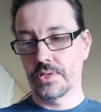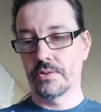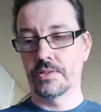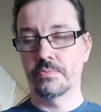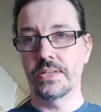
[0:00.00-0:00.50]

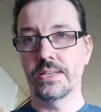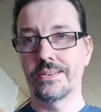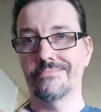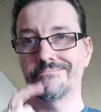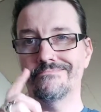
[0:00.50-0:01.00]
going to
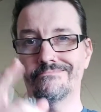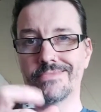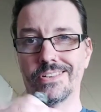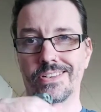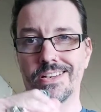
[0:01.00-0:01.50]
be
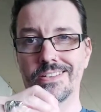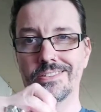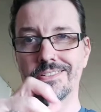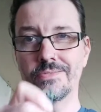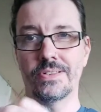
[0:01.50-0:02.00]
looking
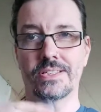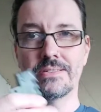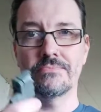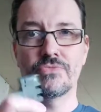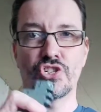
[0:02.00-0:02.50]
into doing
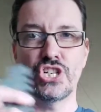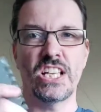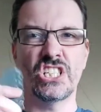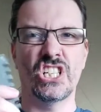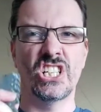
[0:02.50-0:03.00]
some
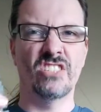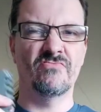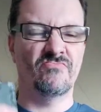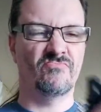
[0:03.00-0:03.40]
chisel.